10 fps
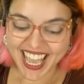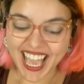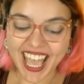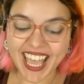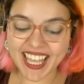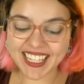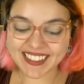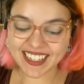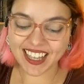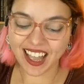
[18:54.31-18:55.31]
And
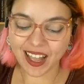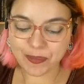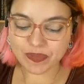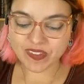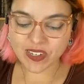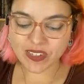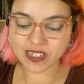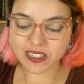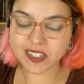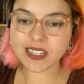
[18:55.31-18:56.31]

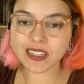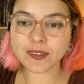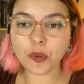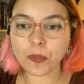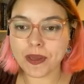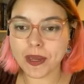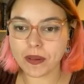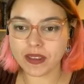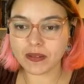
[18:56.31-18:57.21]
dessert is a little bit